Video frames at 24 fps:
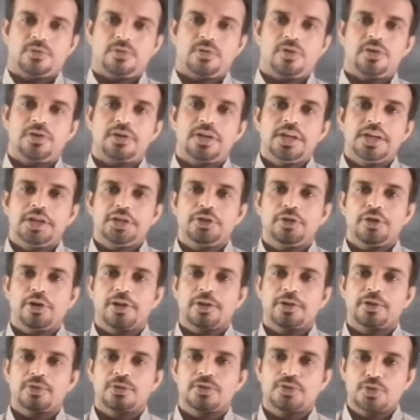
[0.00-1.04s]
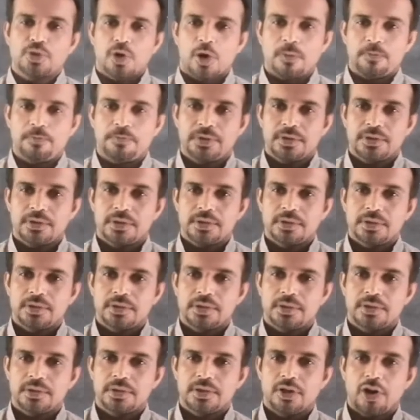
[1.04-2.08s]
or in order to stop
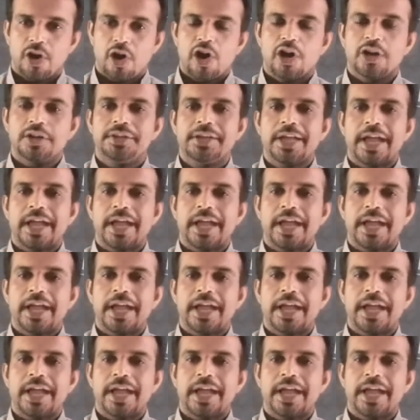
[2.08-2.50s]
all